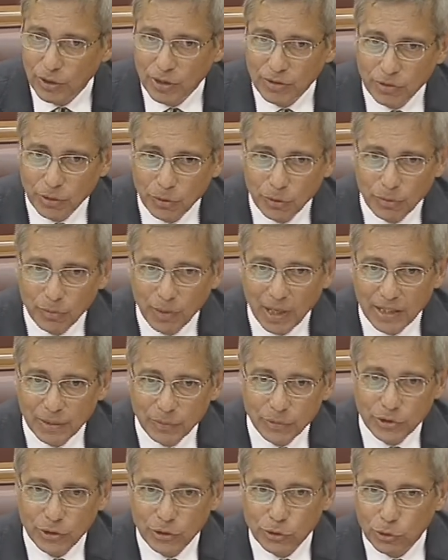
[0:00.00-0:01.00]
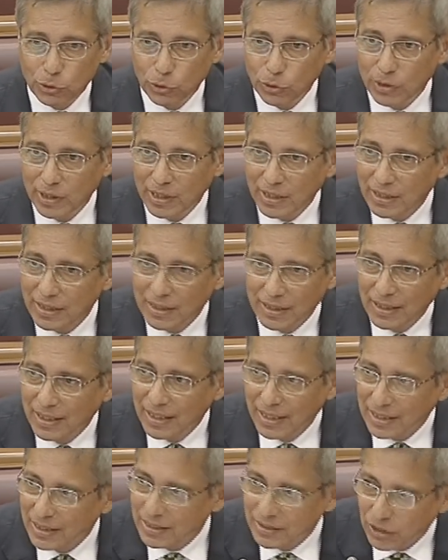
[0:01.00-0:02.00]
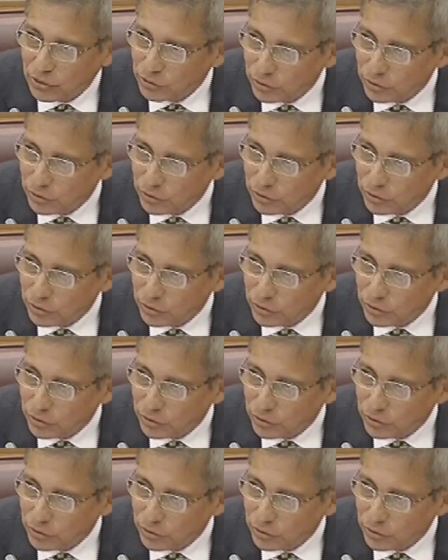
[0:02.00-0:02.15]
So even with my limited schooling,